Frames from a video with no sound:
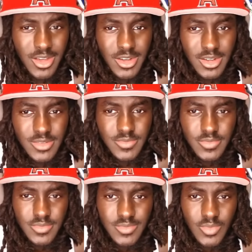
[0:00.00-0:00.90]
cook.
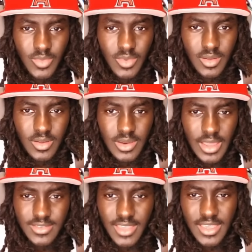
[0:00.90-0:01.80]

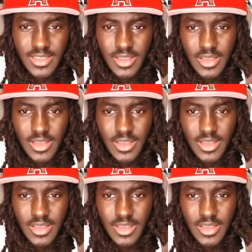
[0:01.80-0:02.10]
Lexi.